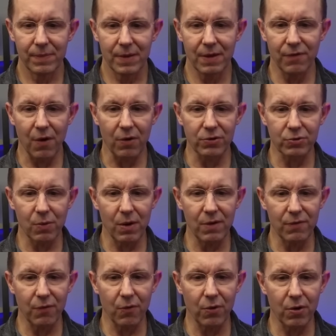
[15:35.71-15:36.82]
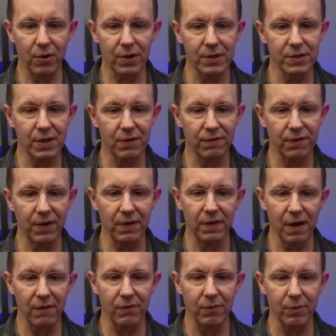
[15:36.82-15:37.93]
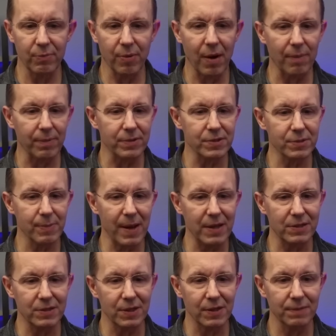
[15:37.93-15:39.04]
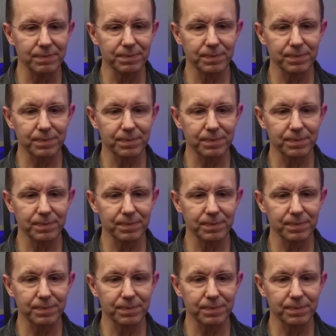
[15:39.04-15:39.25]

If all 24 cookies can fit in the oven with proper spacing,